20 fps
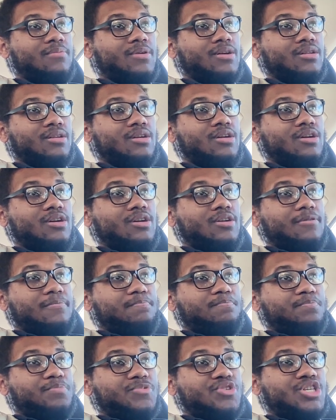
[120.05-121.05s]
but
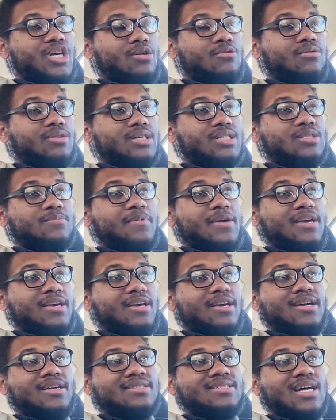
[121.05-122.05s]
generally
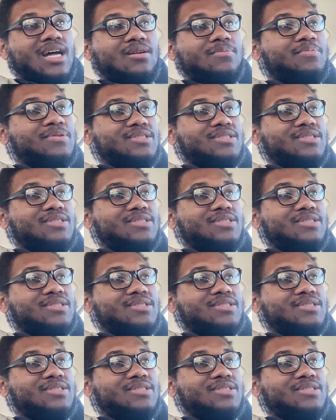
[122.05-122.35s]
speaking, it's not a